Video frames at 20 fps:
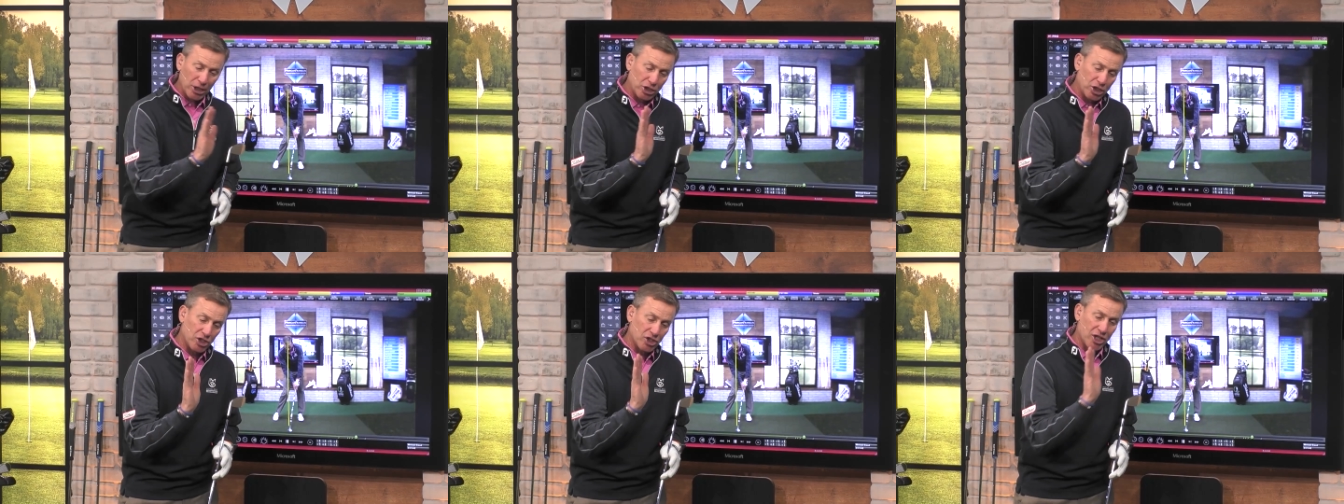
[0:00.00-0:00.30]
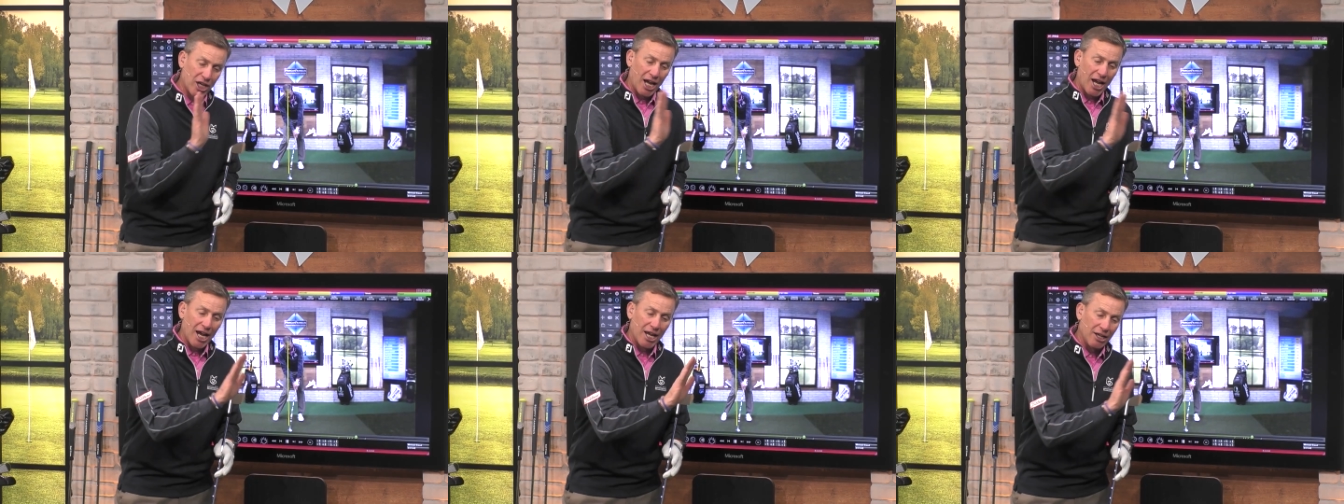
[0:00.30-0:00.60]
much
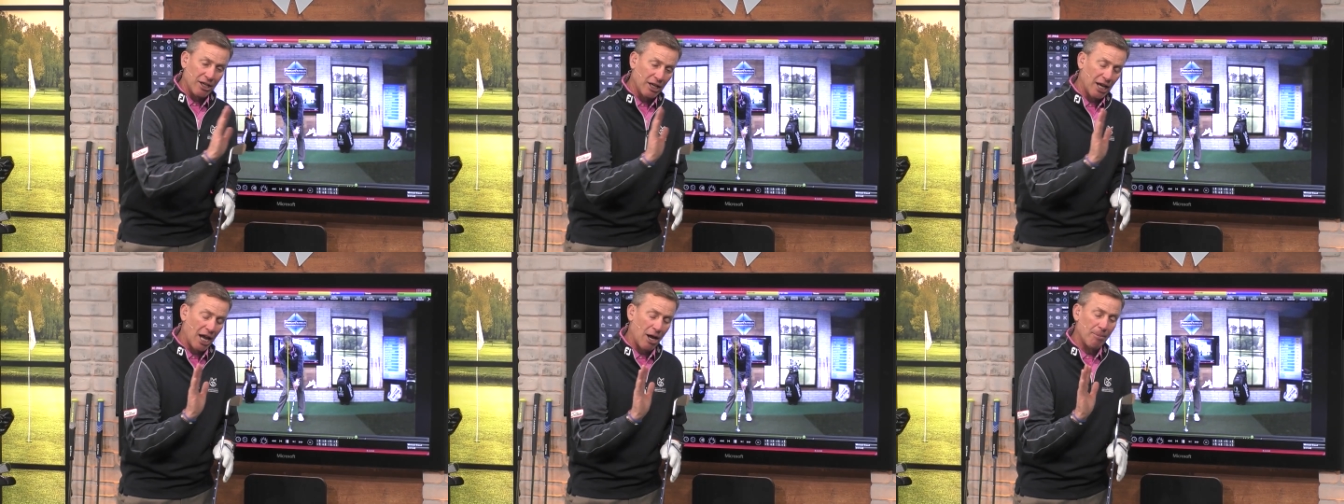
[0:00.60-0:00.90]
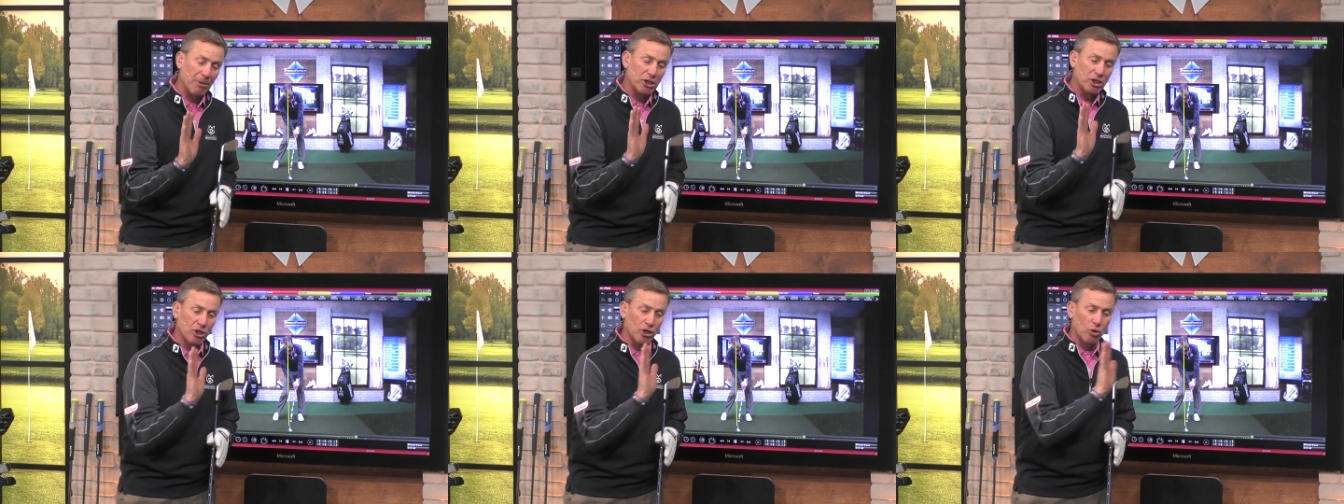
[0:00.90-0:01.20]
has gotten,
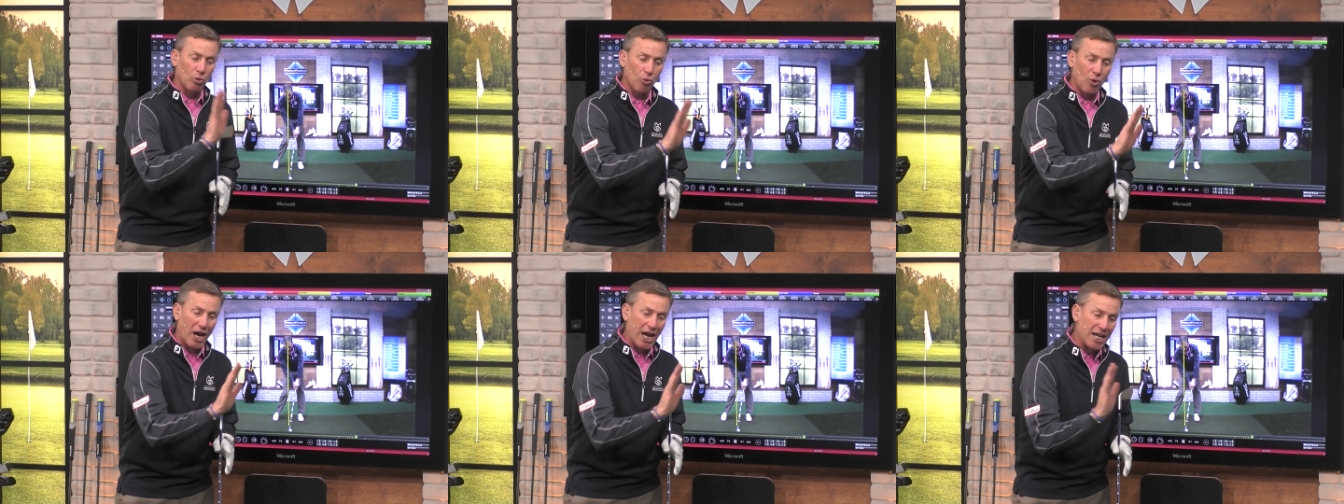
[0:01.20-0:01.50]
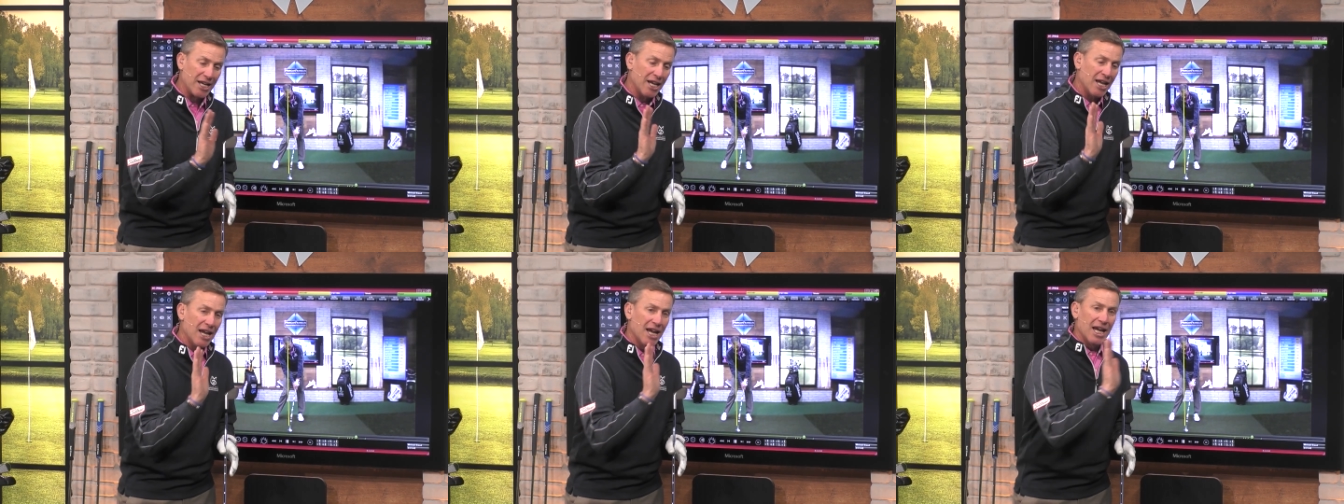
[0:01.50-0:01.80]
how much of the
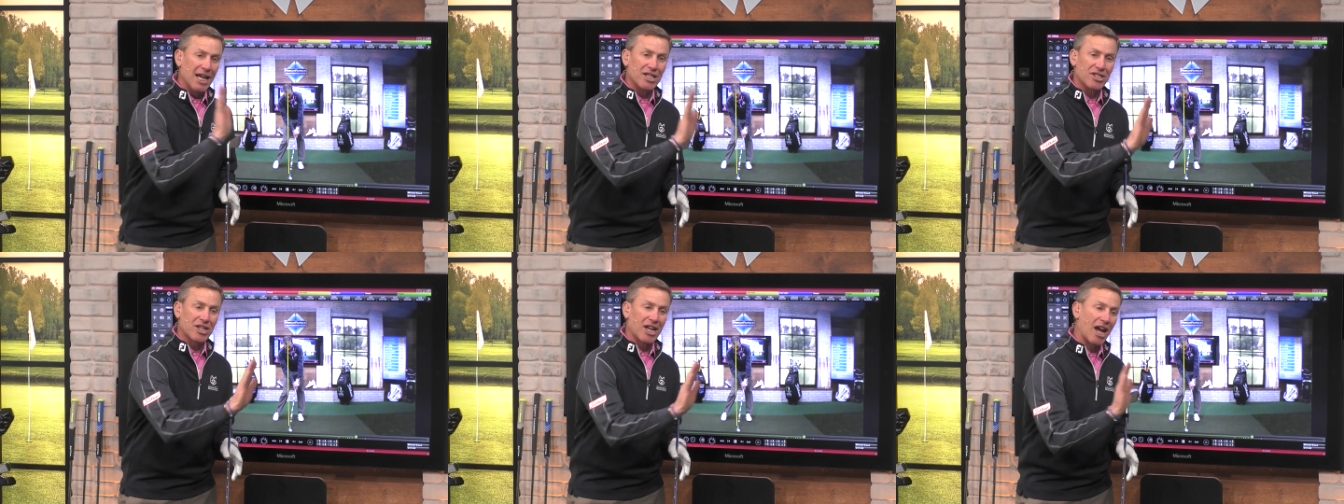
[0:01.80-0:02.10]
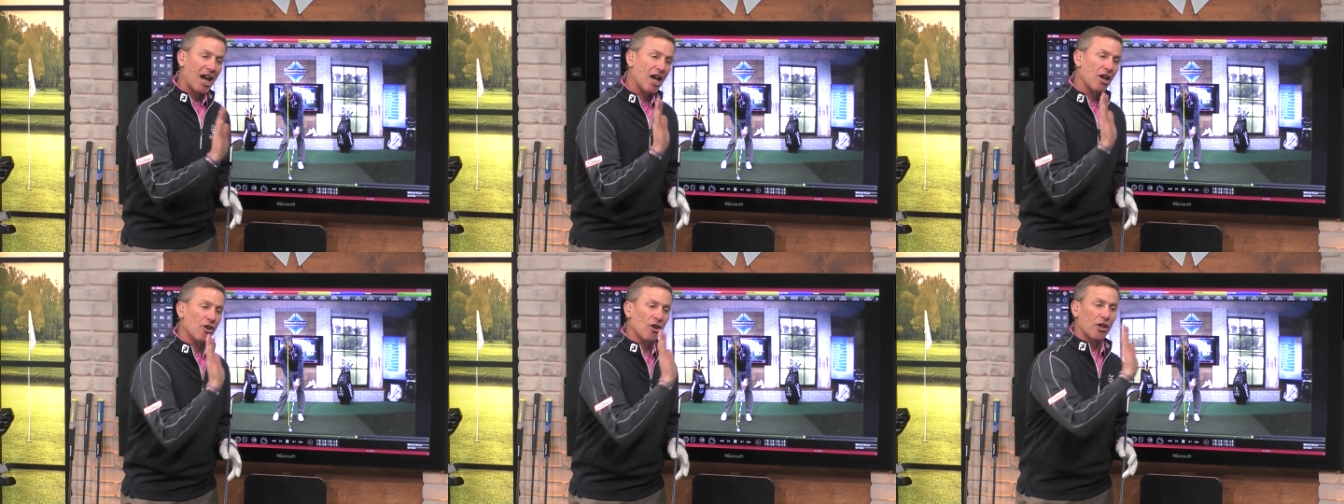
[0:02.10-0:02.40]
weight has
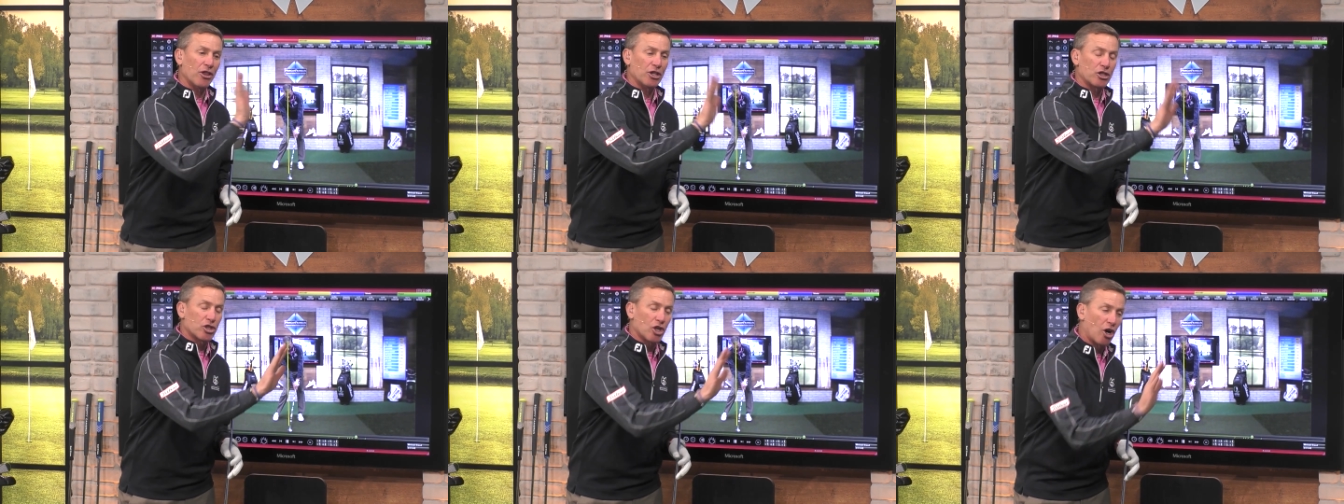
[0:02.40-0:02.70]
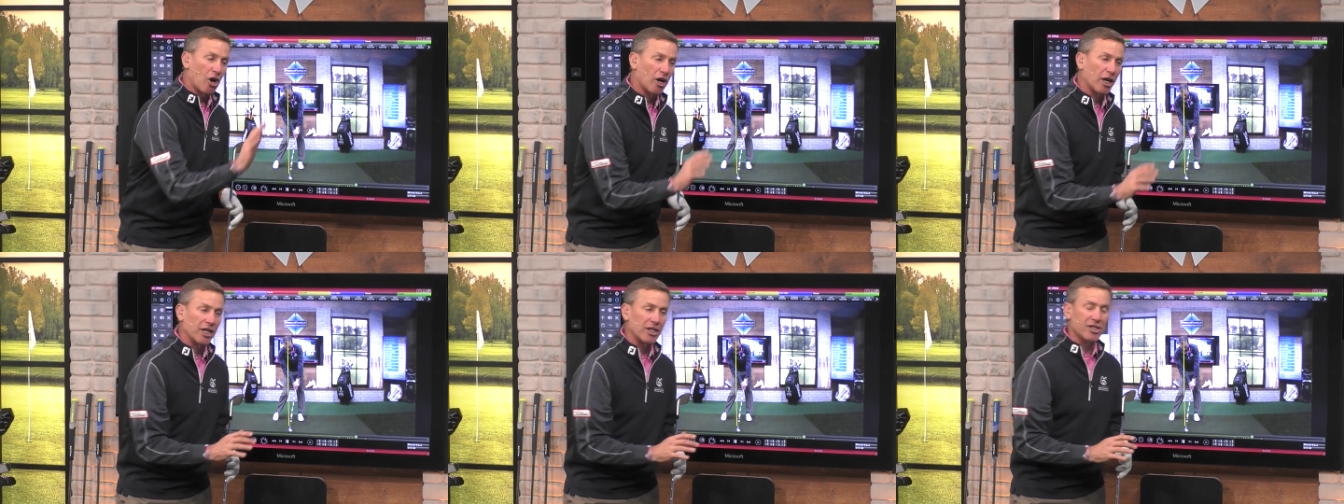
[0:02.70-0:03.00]
gotten on the
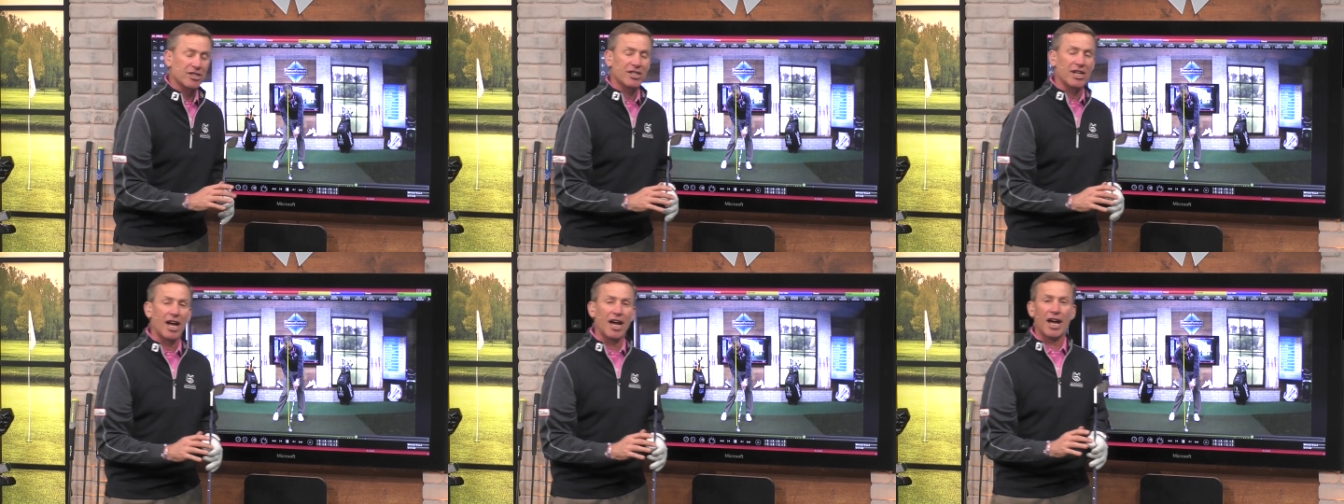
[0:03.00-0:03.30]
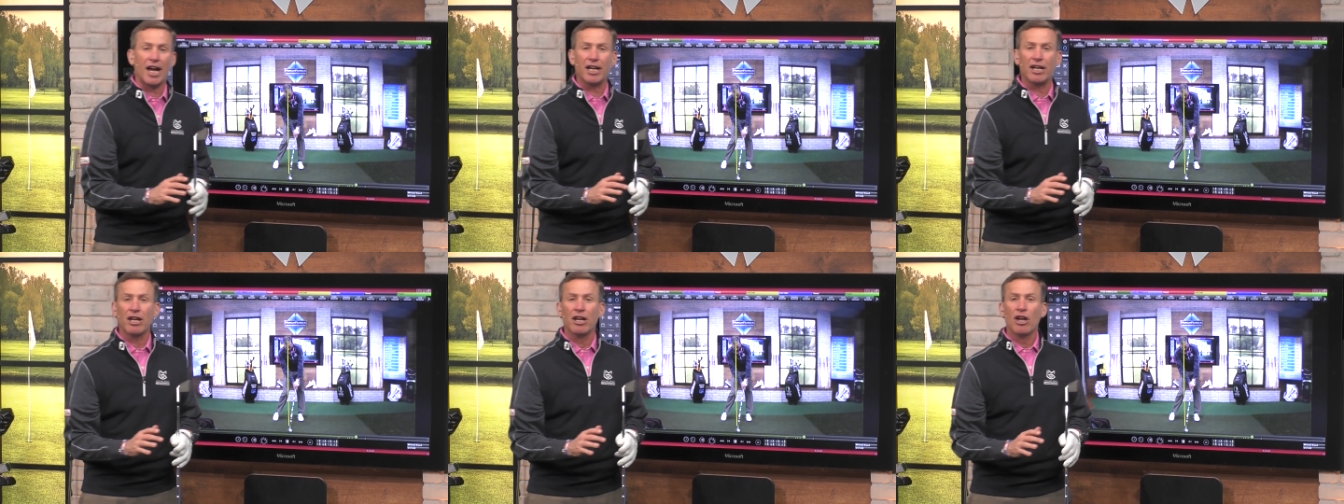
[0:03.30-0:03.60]
target
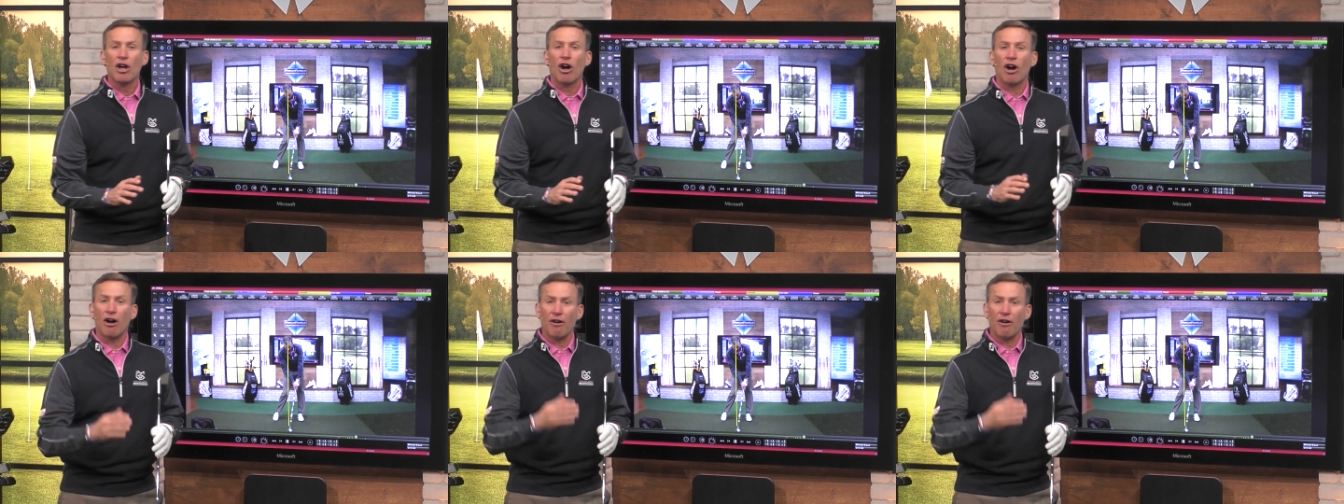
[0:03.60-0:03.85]
side